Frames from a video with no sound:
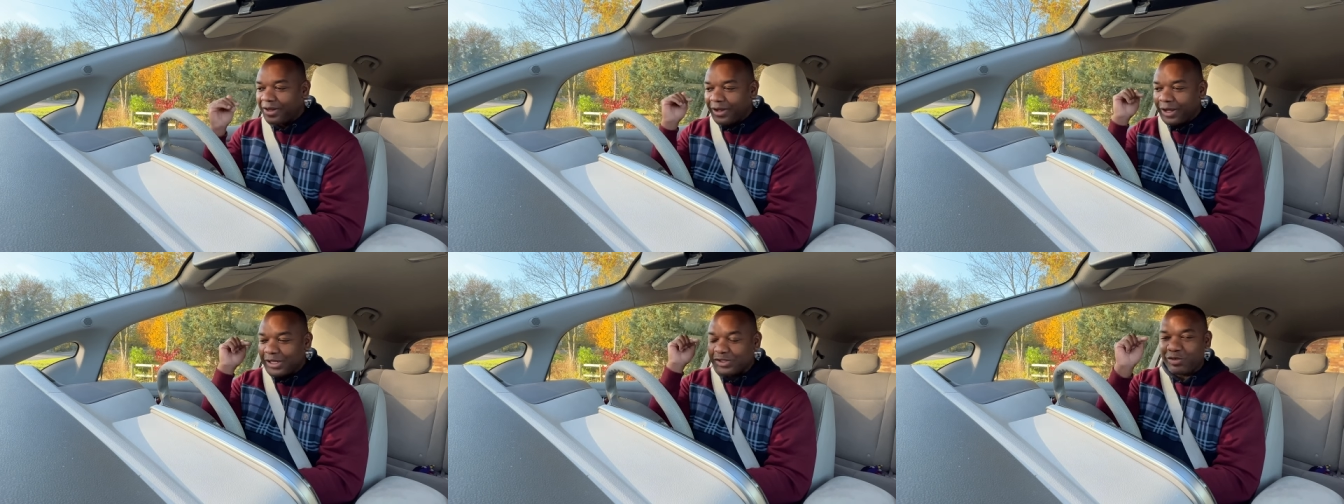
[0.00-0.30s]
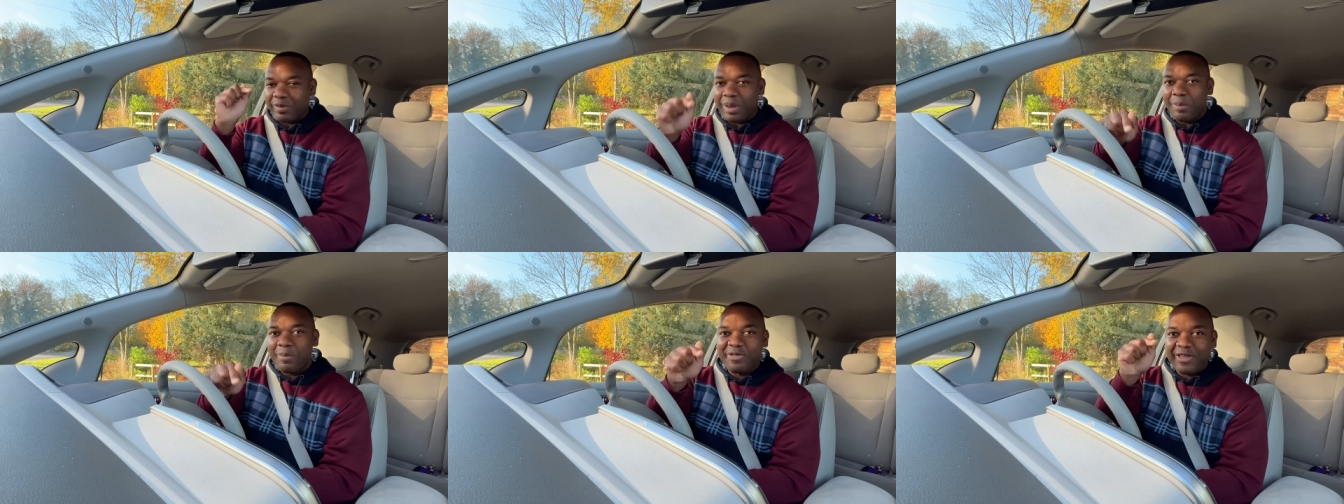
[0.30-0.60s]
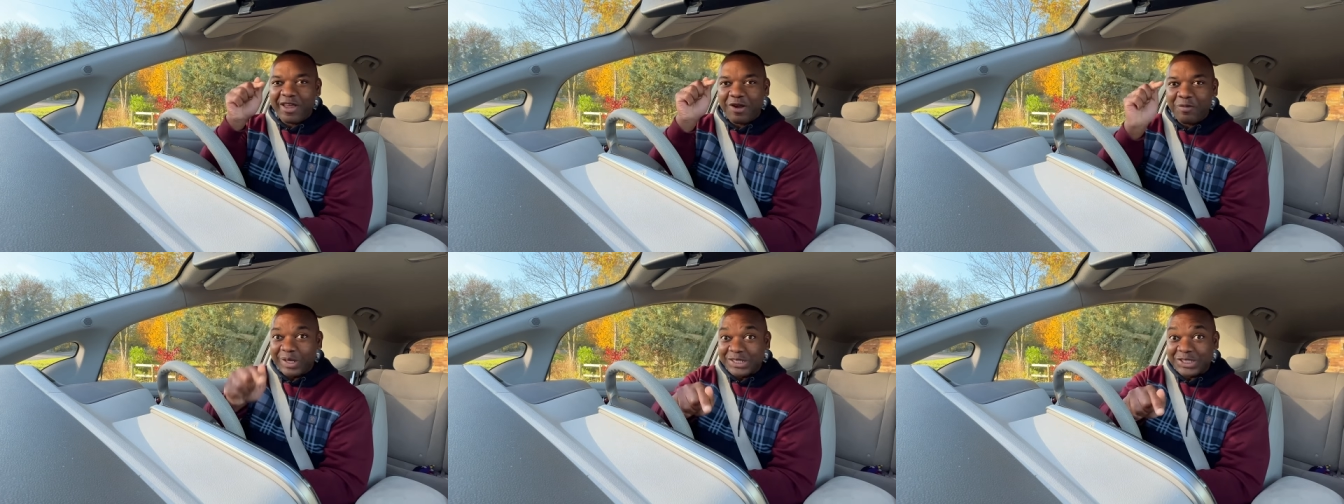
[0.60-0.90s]
Because remember,
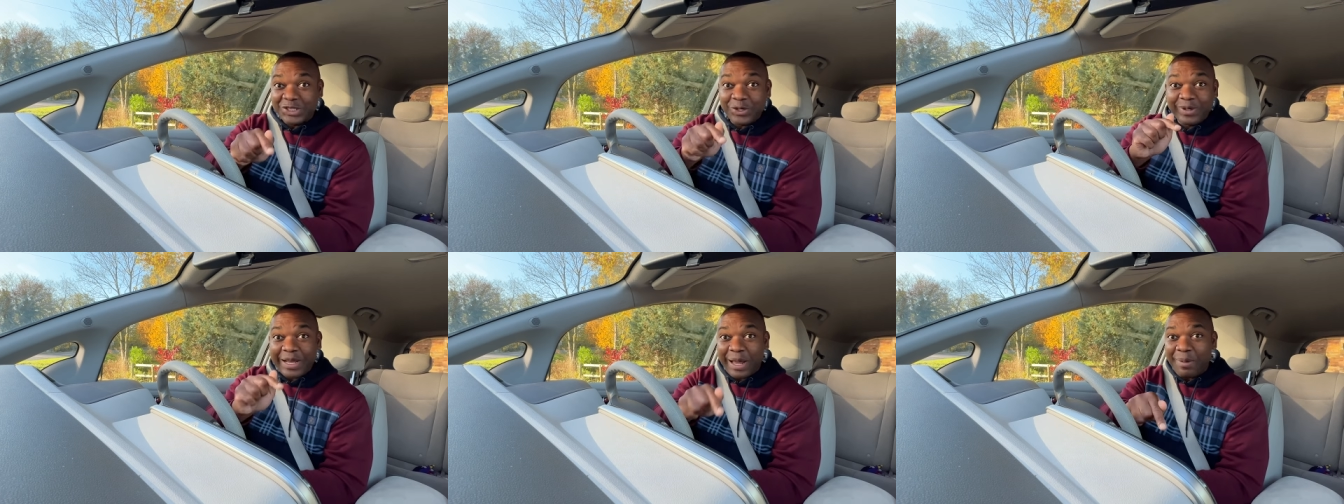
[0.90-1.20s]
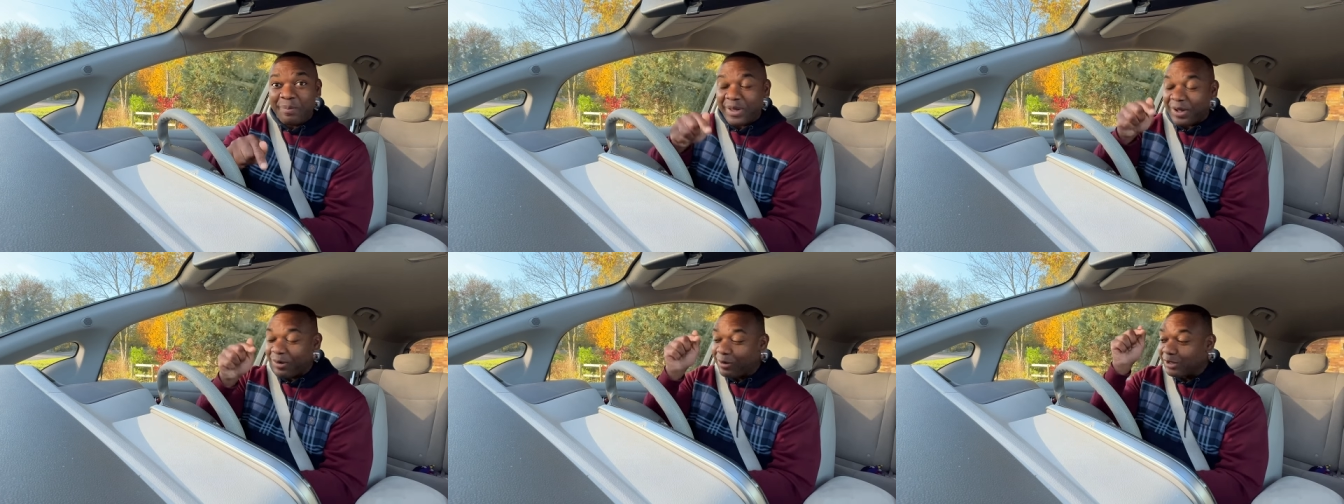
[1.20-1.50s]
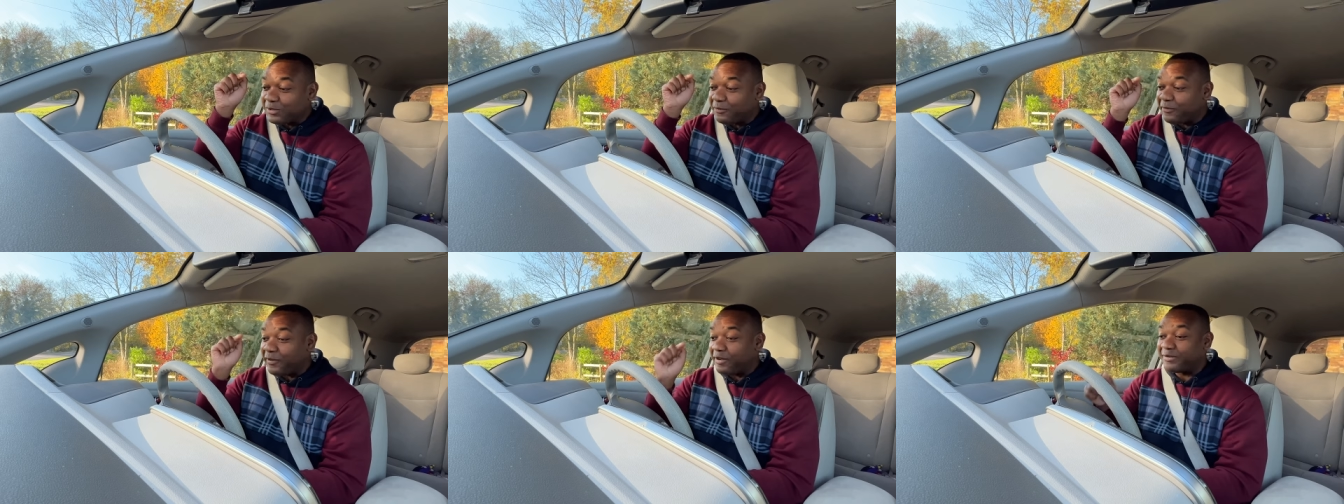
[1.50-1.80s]
the original number
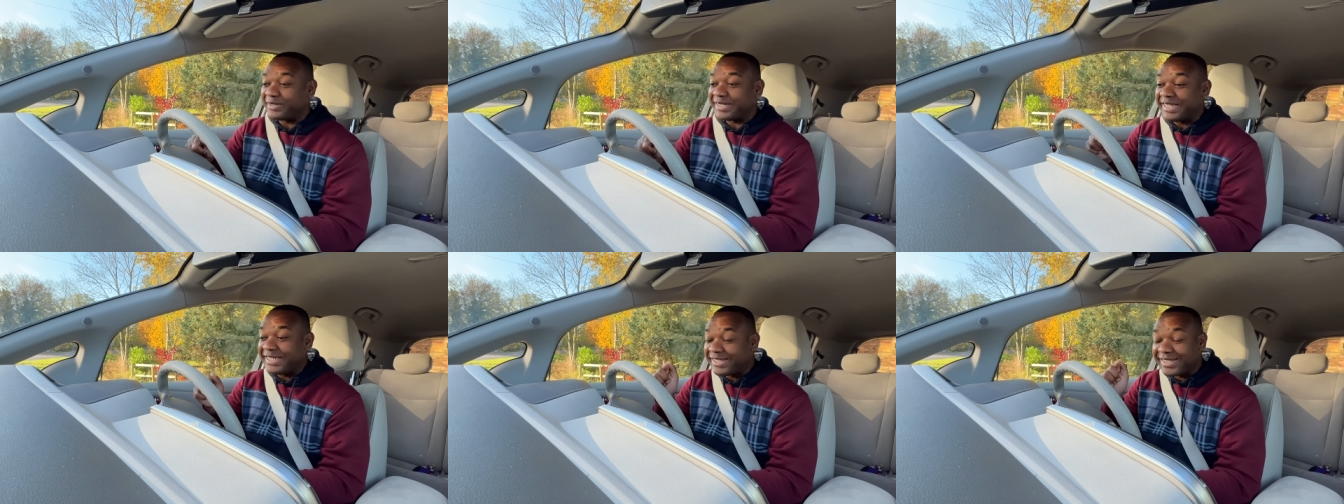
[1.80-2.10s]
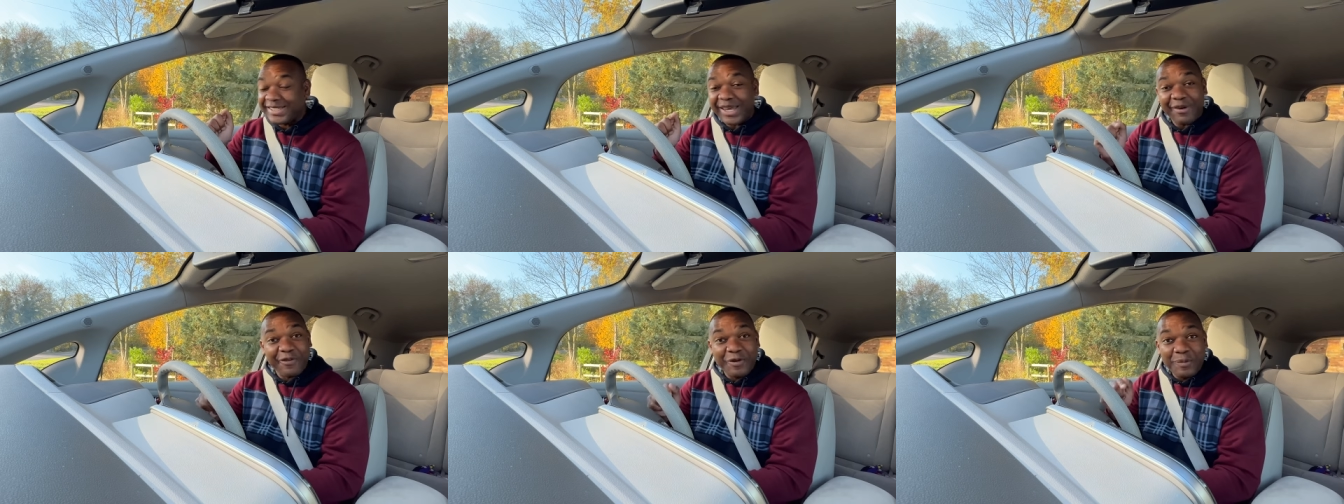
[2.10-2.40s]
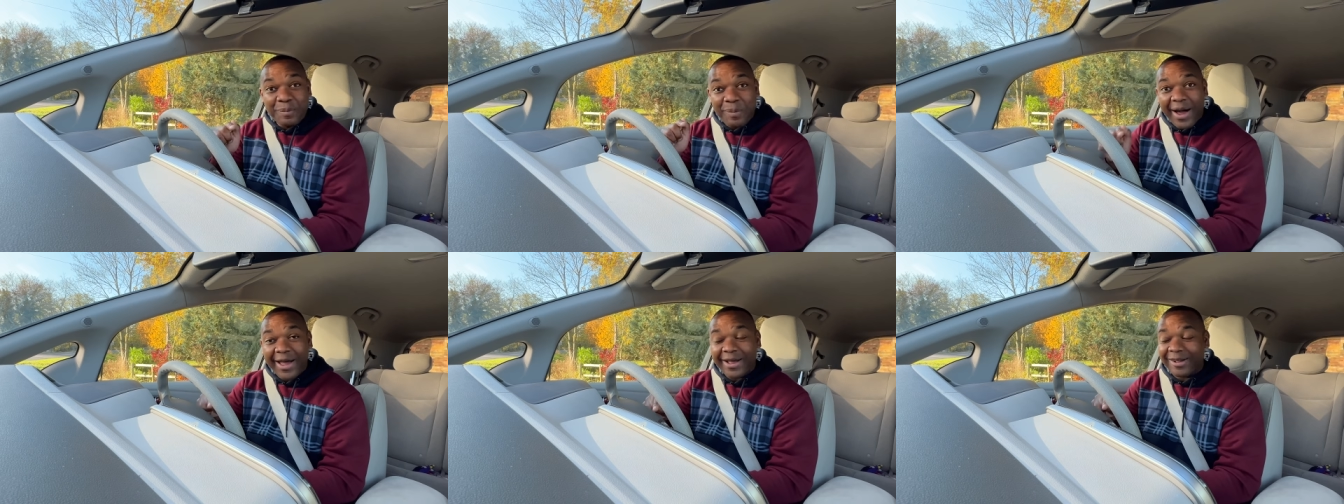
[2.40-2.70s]
was fifty-seven
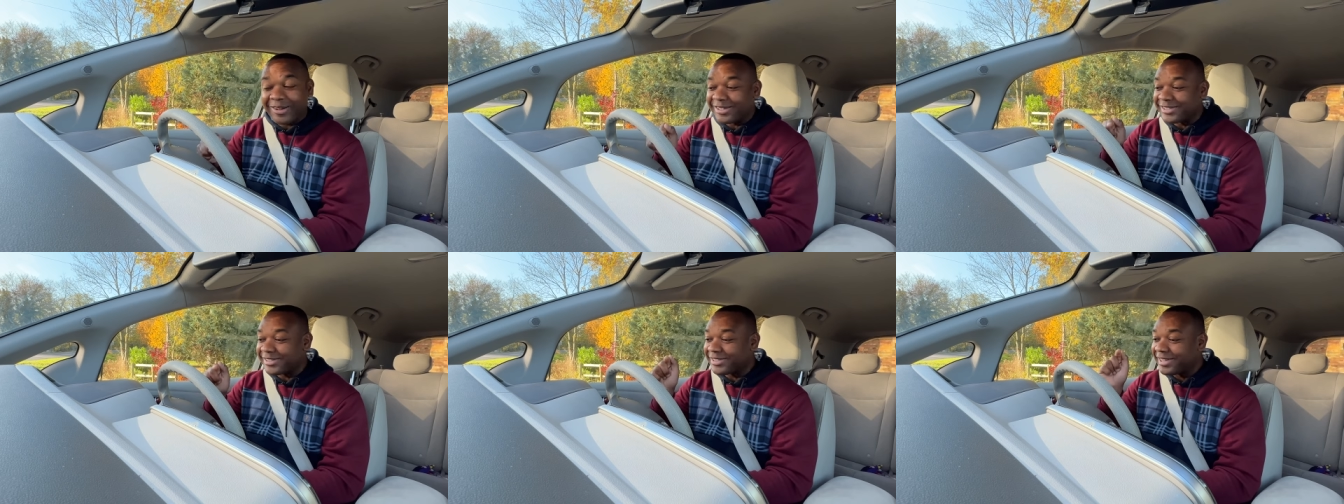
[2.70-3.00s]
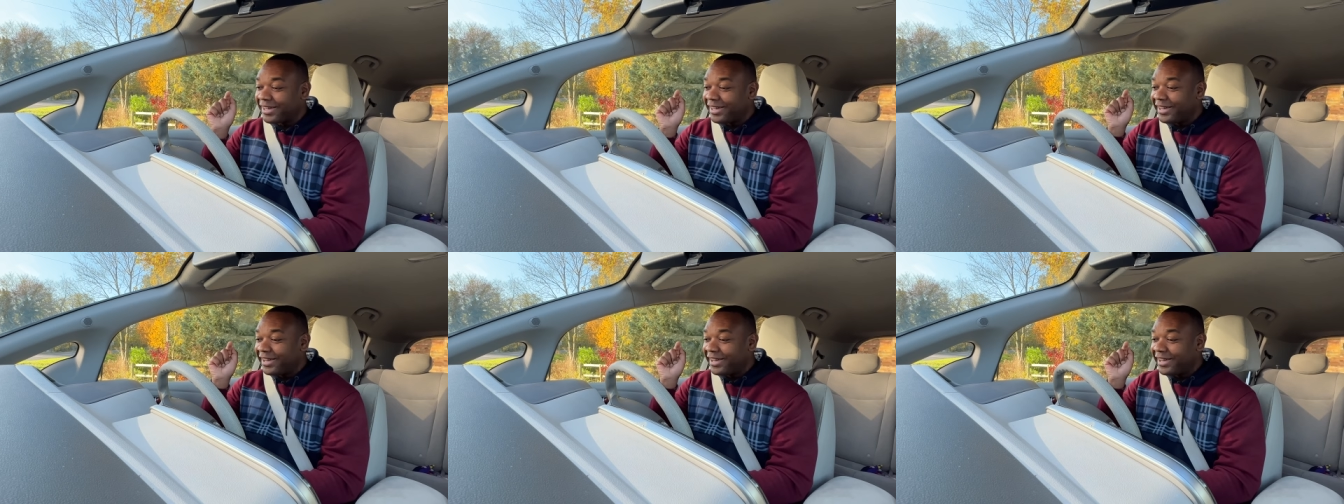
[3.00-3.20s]
miles